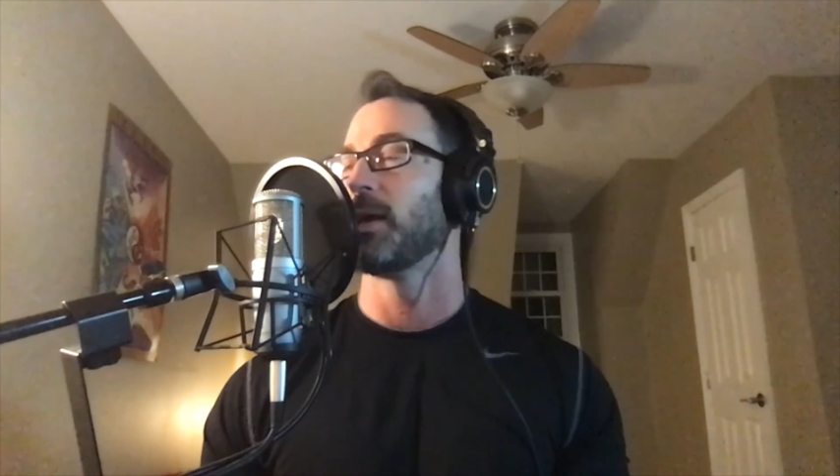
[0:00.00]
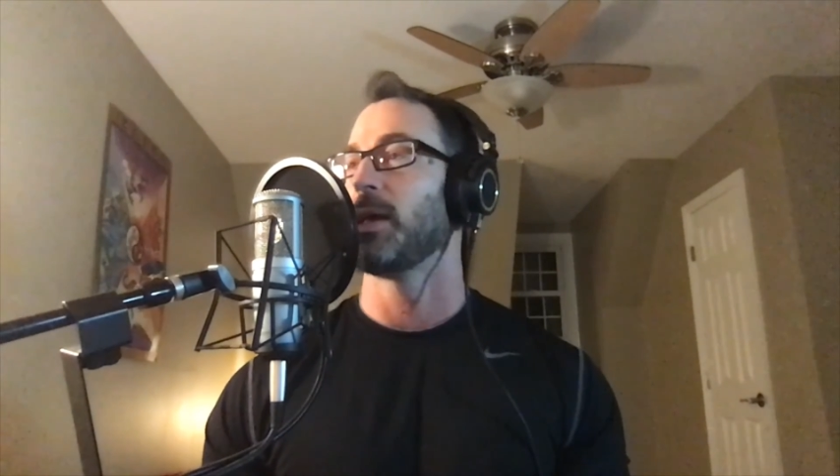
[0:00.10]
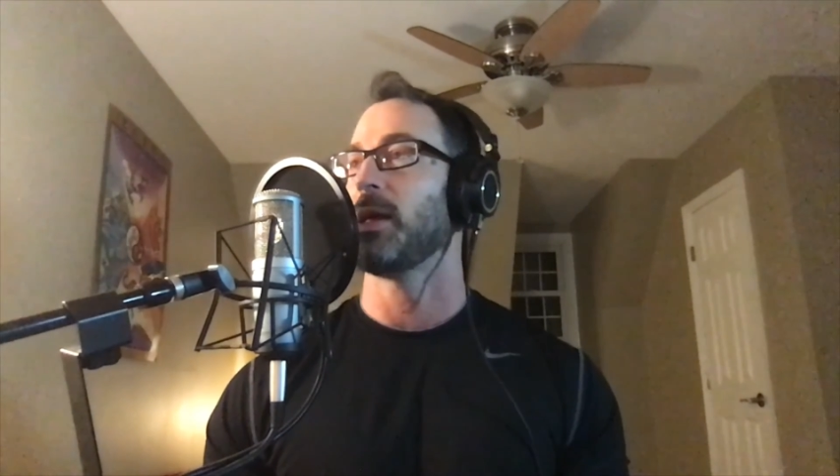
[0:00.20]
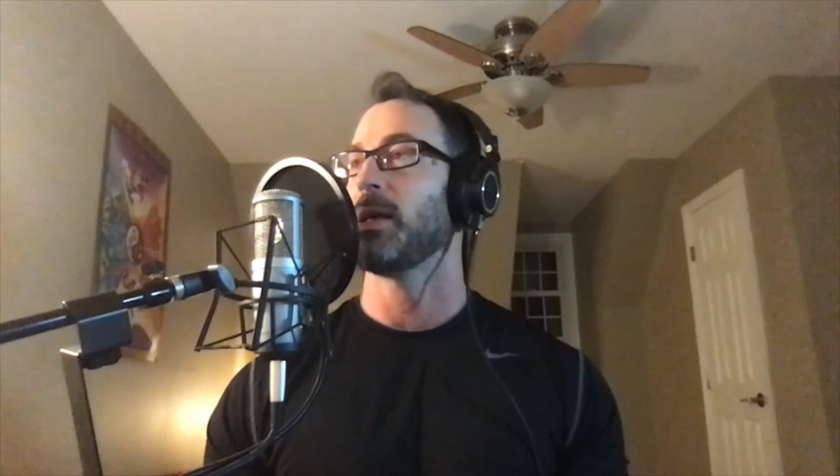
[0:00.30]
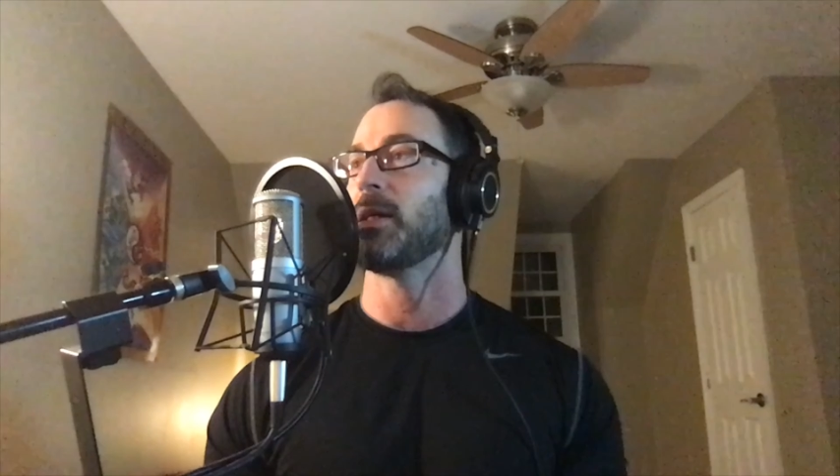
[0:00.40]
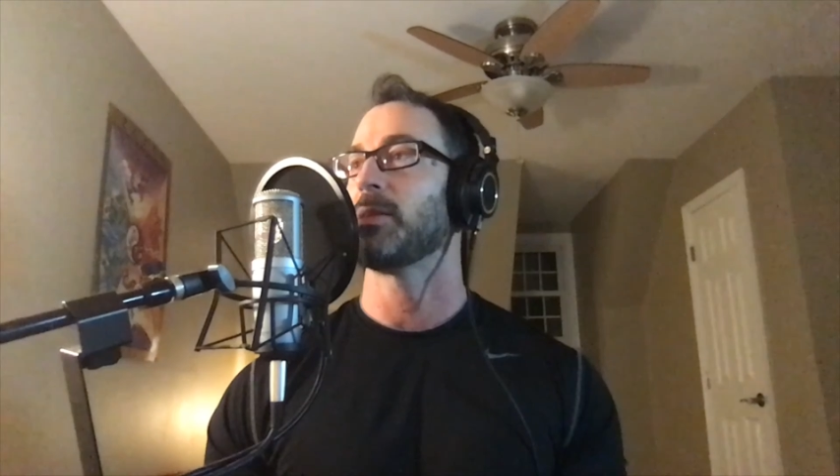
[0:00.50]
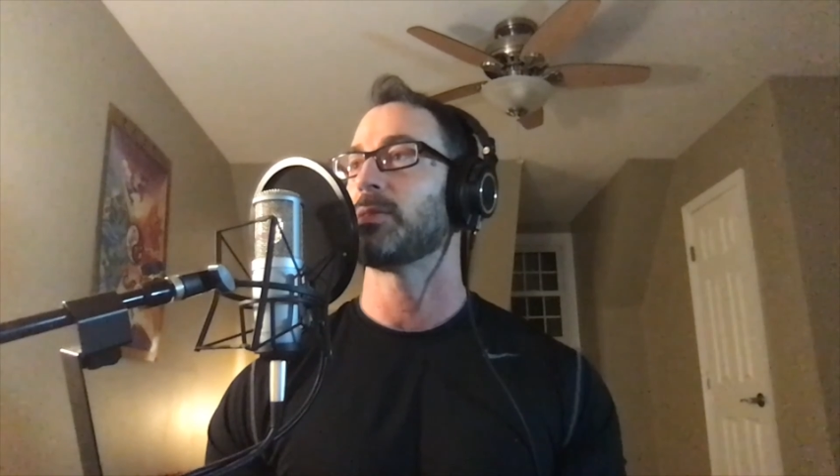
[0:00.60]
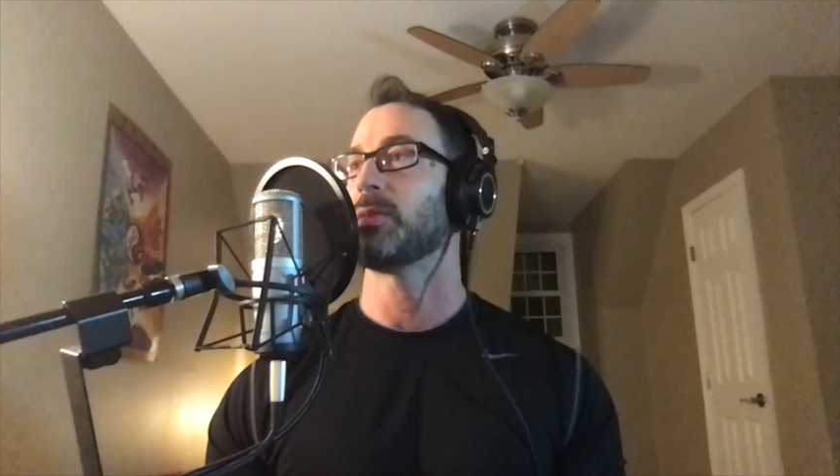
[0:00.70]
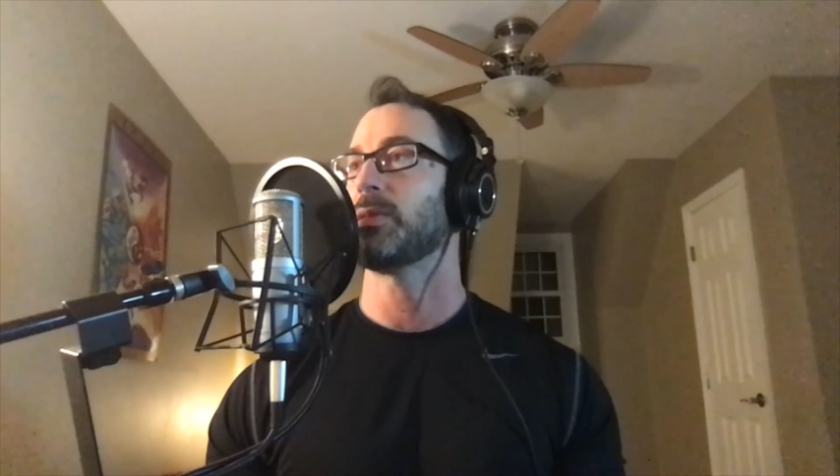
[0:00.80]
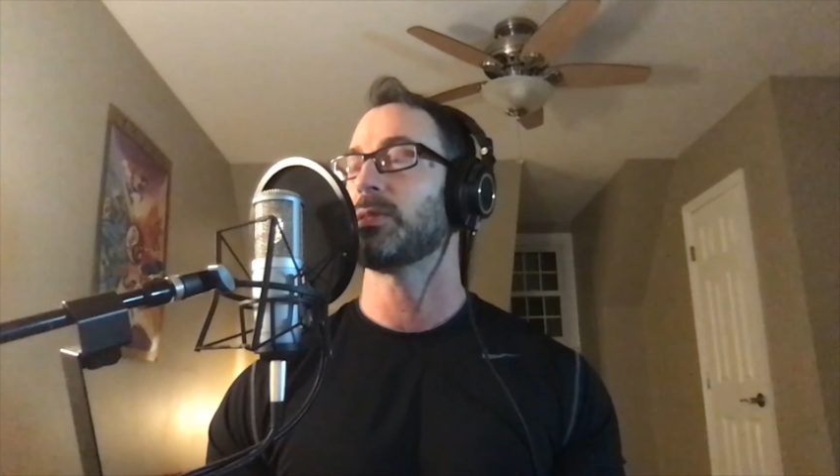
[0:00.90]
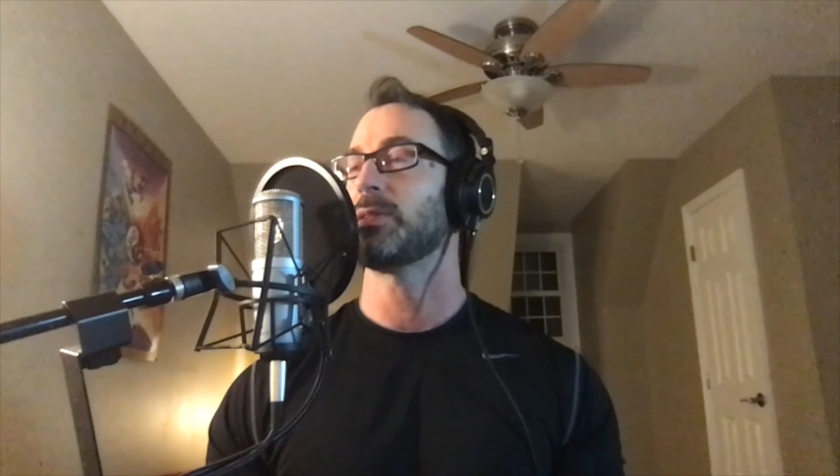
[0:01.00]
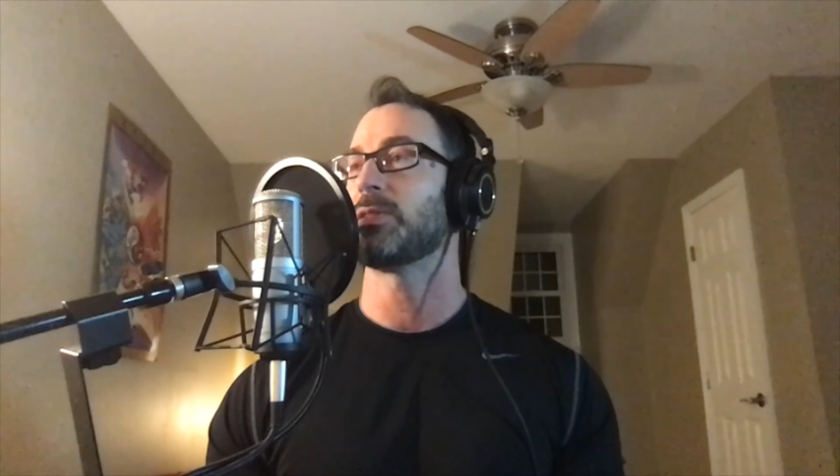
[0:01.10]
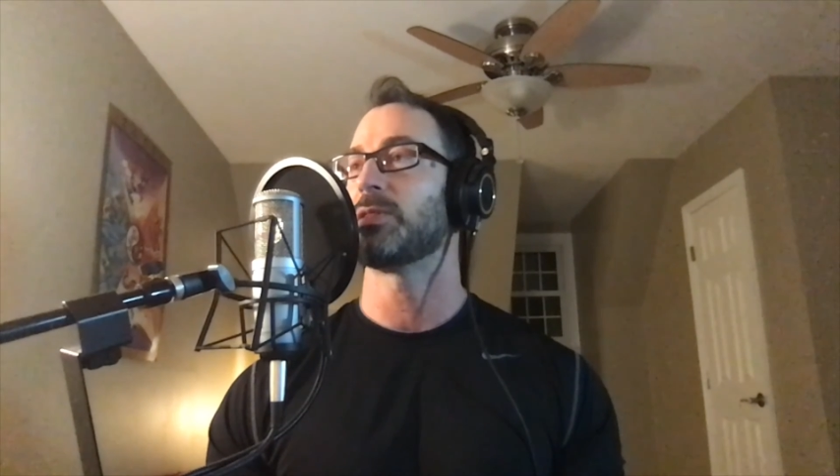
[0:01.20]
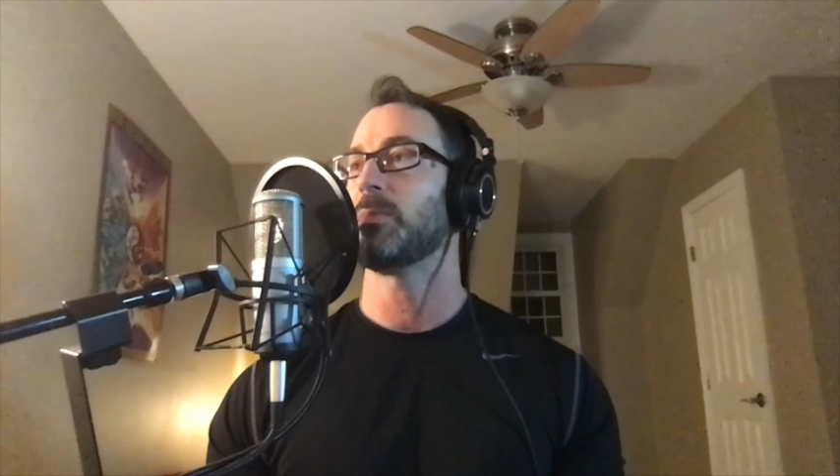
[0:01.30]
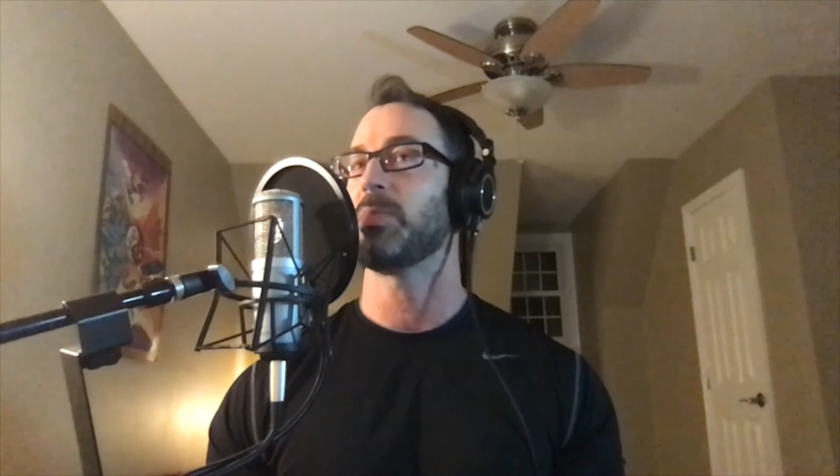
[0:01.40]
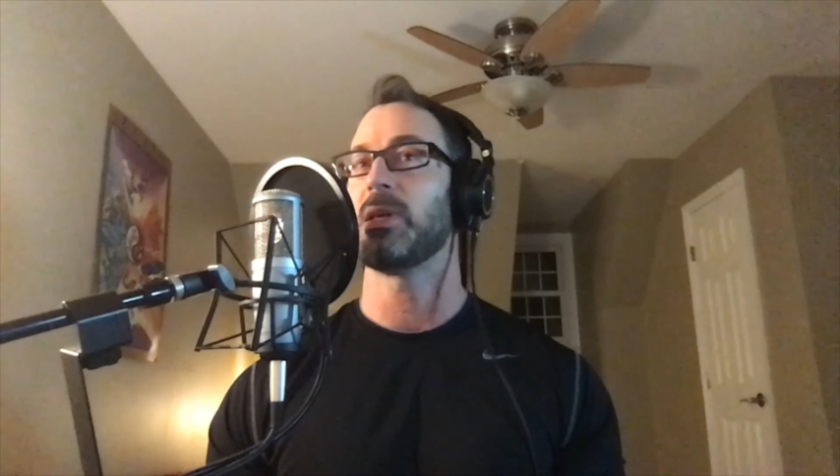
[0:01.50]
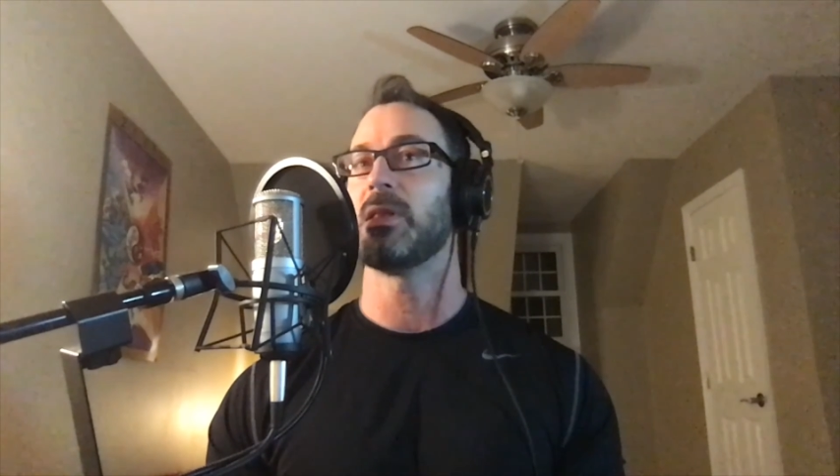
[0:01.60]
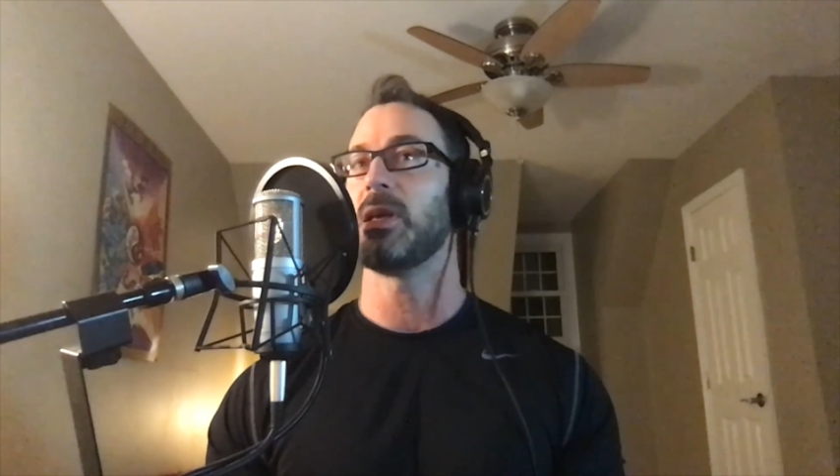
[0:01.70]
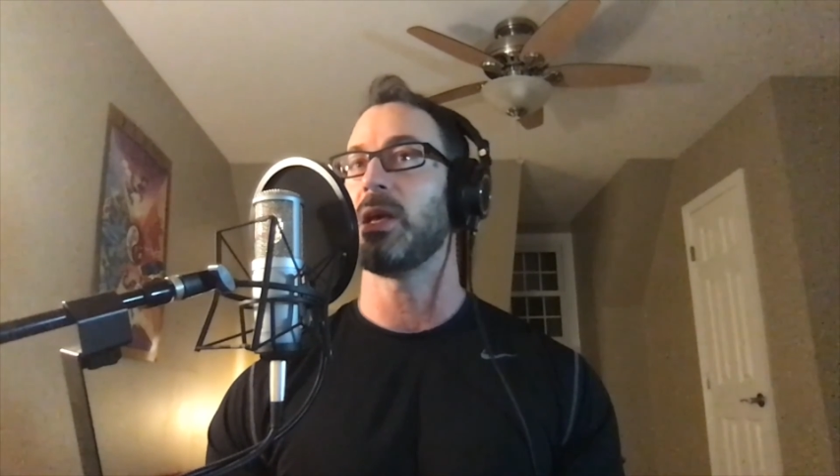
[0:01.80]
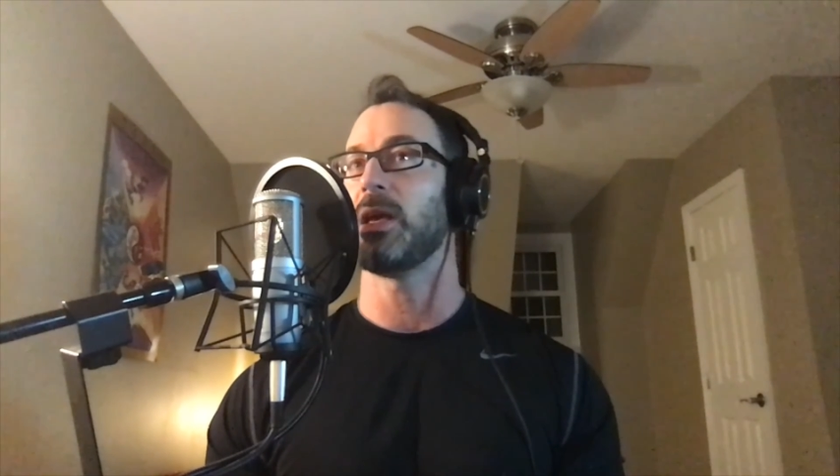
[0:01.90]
And so this is simply the